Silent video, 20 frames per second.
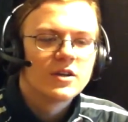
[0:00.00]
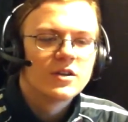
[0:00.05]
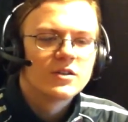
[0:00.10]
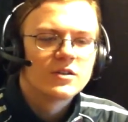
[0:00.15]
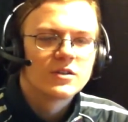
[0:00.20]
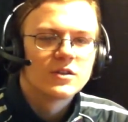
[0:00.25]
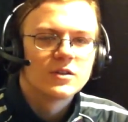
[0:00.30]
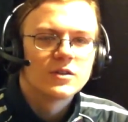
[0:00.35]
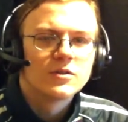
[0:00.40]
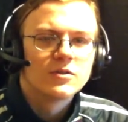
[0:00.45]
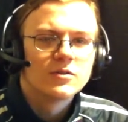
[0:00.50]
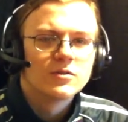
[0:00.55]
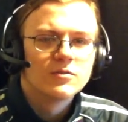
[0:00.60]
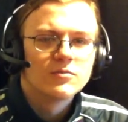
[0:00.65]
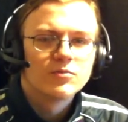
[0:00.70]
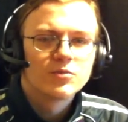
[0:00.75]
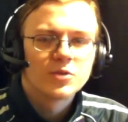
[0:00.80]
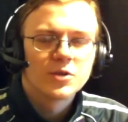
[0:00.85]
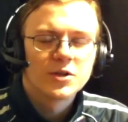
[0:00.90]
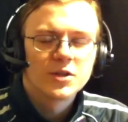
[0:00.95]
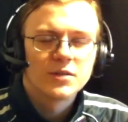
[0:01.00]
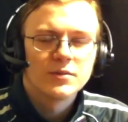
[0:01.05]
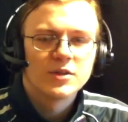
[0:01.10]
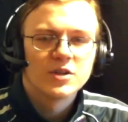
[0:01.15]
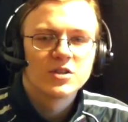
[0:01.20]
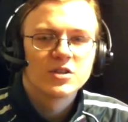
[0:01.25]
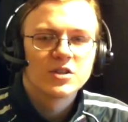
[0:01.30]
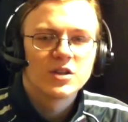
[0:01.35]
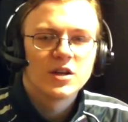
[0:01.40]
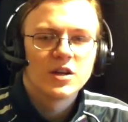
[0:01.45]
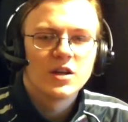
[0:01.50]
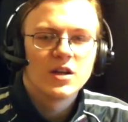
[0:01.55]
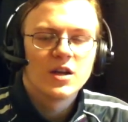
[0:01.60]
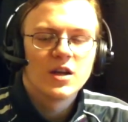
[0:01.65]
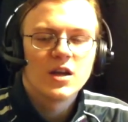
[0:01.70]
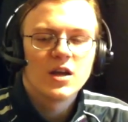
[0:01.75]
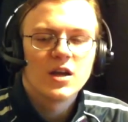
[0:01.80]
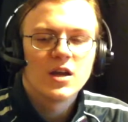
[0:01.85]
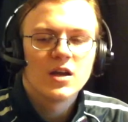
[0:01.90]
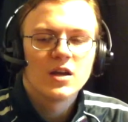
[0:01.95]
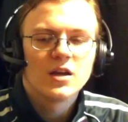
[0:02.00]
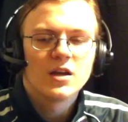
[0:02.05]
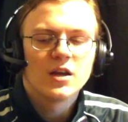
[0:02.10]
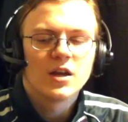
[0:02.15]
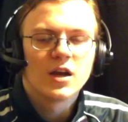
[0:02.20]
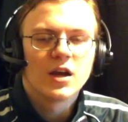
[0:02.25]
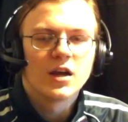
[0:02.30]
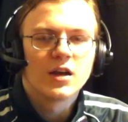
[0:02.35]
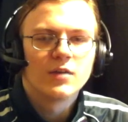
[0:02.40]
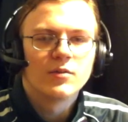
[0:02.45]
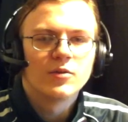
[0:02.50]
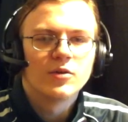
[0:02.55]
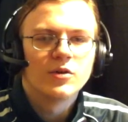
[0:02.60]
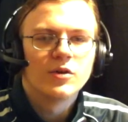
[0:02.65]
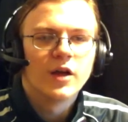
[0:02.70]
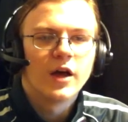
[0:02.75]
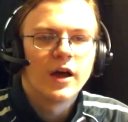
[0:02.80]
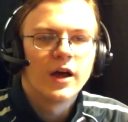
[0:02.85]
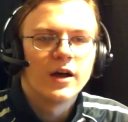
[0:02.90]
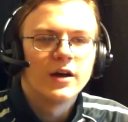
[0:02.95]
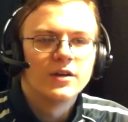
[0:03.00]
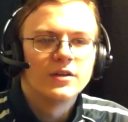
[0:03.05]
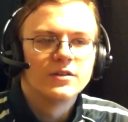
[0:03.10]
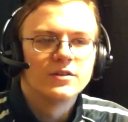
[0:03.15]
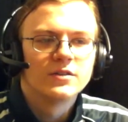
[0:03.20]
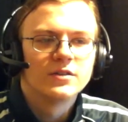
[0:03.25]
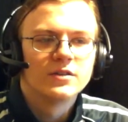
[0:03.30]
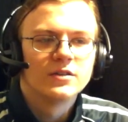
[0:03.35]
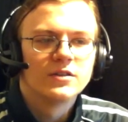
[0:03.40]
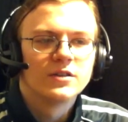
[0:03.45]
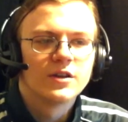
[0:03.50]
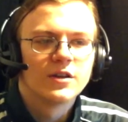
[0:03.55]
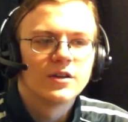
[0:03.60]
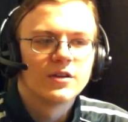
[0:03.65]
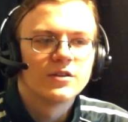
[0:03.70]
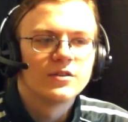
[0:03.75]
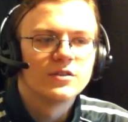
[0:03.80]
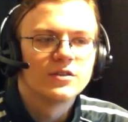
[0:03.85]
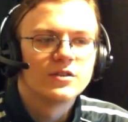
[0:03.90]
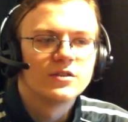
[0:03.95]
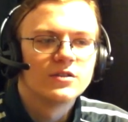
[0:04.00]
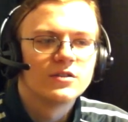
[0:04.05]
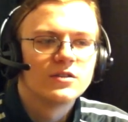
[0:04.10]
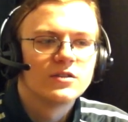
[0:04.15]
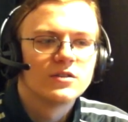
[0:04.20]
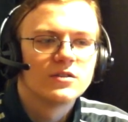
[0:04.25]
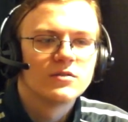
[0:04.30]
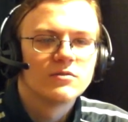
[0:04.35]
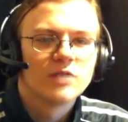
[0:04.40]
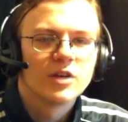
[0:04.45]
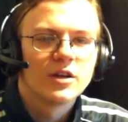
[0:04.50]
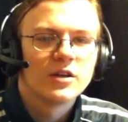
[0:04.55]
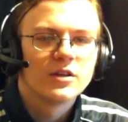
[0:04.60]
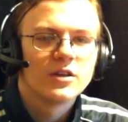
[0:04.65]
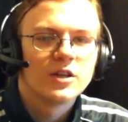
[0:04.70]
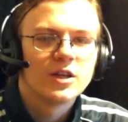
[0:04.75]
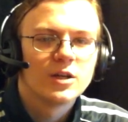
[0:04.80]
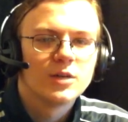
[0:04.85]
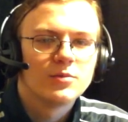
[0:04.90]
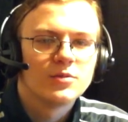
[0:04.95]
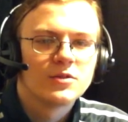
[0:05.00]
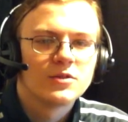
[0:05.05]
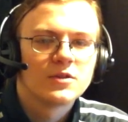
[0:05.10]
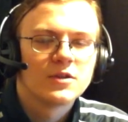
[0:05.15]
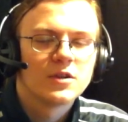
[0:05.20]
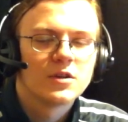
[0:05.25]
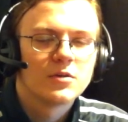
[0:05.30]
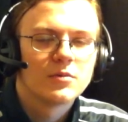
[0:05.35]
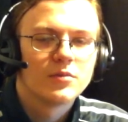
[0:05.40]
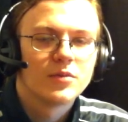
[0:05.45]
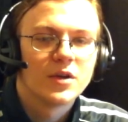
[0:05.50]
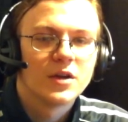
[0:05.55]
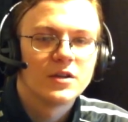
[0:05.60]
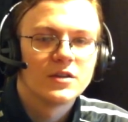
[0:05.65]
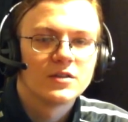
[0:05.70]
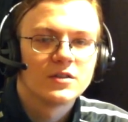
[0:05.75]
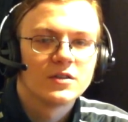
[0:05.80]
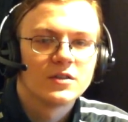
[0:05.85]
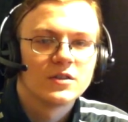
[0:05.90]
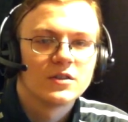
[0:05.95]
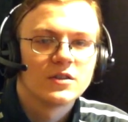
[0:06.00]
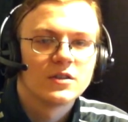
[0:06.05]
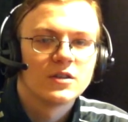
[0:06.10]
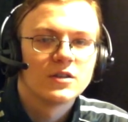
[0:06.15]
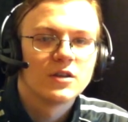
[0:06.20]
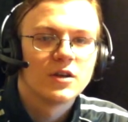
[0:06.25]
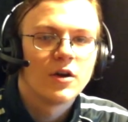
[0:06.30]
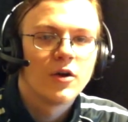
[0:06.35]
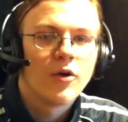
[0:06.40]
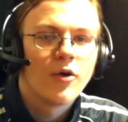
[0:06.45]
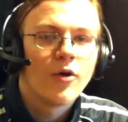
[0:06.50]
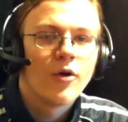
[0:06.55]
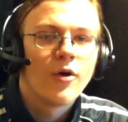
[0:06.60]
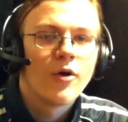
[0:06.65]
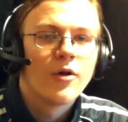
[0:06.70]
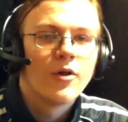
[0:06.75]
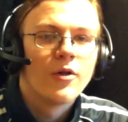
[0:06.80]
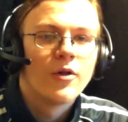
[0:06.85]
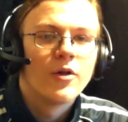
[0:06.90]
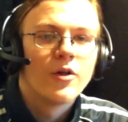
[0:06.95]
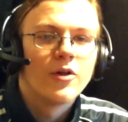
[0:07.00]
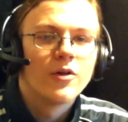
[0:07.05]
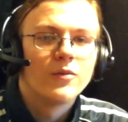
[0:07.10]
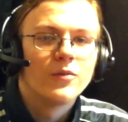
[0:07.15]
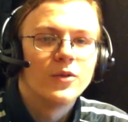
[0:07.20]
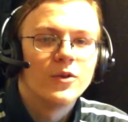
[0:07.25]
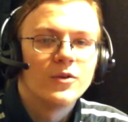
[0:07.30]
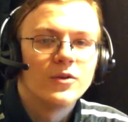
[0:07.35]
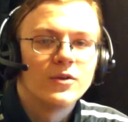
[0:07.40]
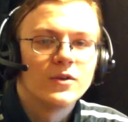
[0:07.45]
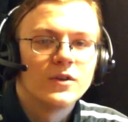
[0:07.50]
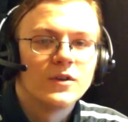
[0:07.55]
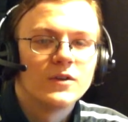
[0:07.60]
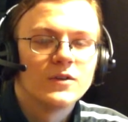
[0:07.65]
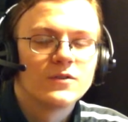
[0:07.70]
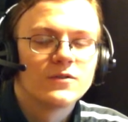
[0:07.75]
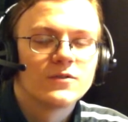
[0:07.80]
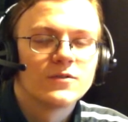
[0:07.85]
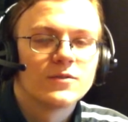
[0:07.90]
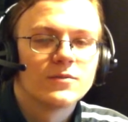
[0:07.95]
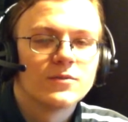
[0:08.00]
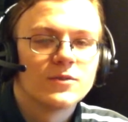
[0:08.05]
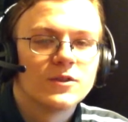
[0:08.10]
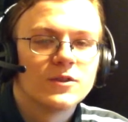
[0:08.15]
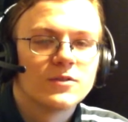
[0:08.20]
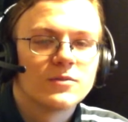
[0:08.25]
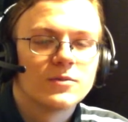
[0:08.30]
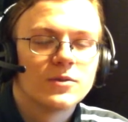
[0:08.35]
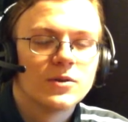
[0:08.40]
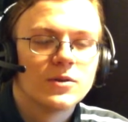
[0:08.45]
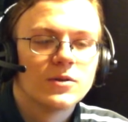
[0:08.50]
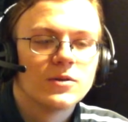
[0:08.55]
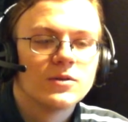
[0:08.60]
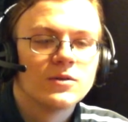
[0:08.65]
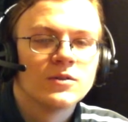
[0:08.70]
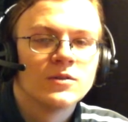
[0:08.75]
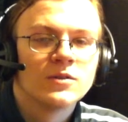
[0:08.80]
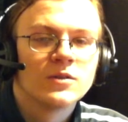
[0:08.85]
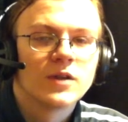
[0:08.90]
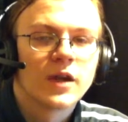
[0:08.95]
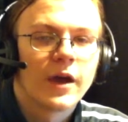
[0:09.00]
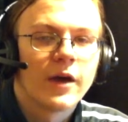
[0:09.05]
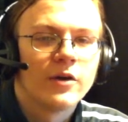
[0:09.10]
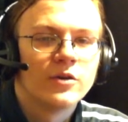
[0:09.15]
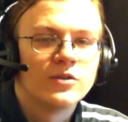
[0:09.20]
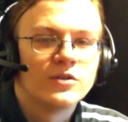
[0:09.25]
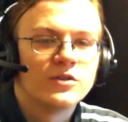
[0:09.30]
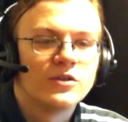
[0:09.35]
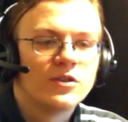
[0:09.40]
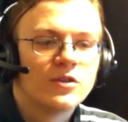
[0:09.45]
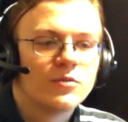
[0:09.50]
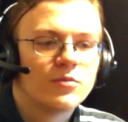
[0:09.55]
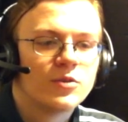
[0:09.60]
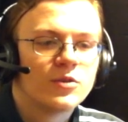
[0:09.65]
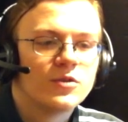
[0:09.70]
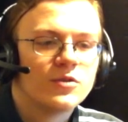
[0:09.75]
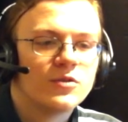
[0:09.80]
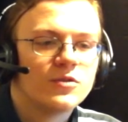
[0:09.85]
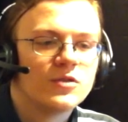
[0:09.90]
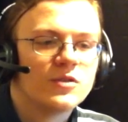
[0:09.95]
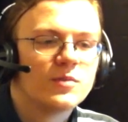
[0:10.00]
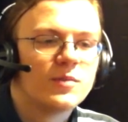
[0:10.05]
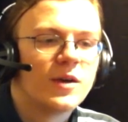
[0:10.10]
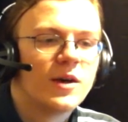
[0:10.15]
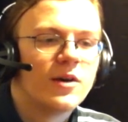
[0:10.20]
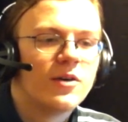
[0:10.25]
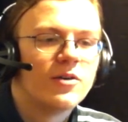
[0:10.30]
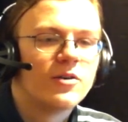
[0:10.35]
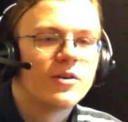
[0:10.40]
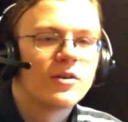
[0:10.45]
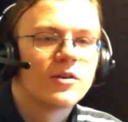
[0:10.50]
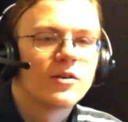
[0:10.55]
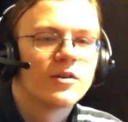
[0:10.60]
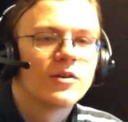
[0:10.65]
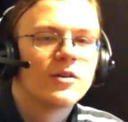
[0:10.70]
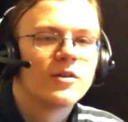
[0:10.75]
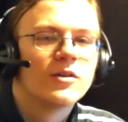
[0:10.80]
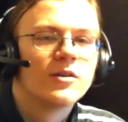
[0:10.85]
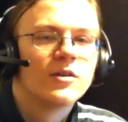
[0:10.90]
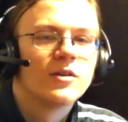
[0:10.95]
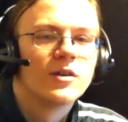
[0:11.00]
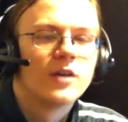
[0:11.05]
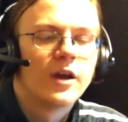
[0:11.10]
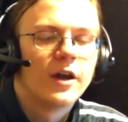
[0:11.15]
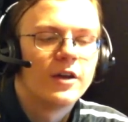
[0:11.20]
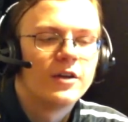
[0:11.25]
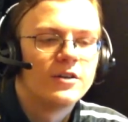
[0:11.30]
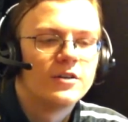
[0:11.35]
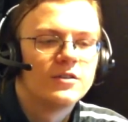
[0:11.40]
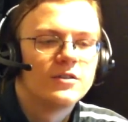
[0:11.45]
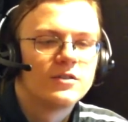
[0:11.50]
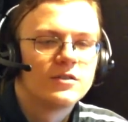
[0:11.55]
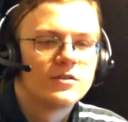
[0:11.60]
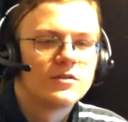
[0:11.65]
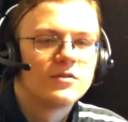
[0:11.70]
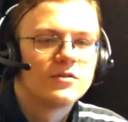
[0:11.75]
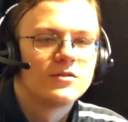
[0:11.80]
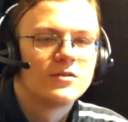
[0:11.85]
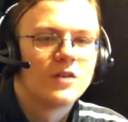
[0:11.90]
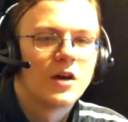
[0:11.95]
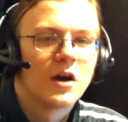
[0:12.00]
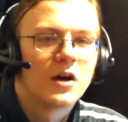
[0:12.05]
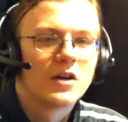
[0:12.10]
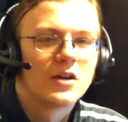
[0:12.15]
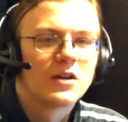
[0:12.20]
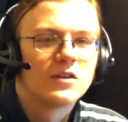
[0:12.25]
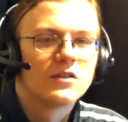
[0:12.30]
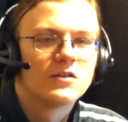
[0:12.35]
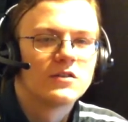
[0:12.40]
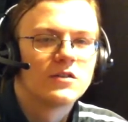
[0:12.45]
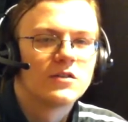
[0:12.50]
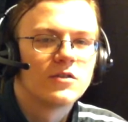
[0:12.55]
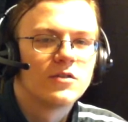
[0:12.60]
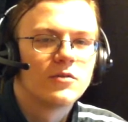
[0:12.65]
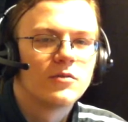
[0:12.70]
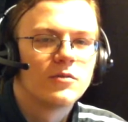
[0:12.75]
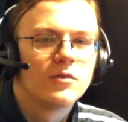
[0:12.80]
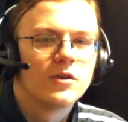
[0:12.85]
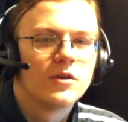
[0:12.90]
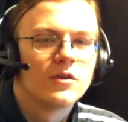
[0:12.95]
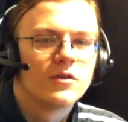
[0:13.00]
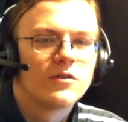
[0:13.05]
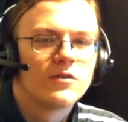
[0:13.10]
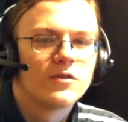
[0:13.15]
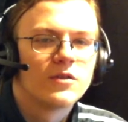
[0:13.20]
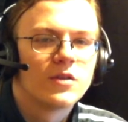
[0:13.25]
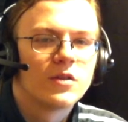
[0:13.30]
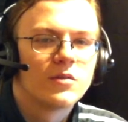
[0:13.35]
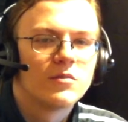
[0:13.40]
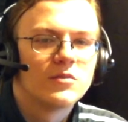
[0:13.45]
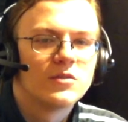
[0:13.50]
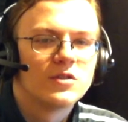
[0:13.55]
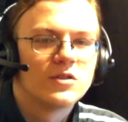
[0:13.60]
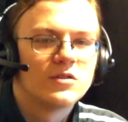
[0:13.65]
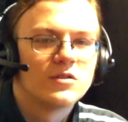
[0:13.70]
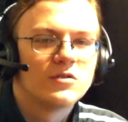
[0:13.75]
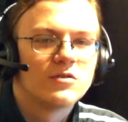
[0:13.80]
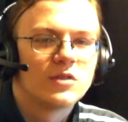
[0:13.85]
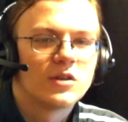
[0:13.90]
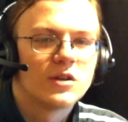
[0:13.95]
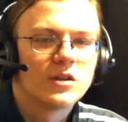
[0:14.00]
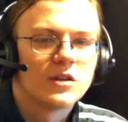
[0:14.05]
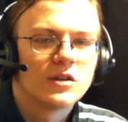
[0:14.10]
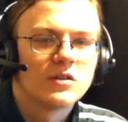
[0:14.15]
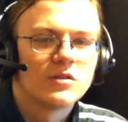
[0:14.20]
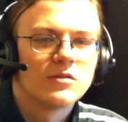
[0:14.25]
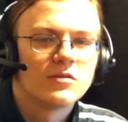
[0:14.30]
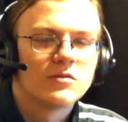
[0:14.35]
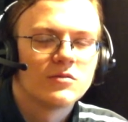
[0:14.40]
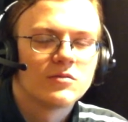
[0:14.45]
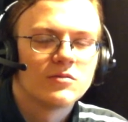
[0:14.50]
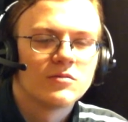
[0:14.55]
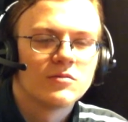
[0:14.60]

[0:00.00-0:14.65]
So, pretty much any animal has intelligence and keeps their basic, abilities from this world. Cows still produce milk, and it's not considered weird for them to drink it.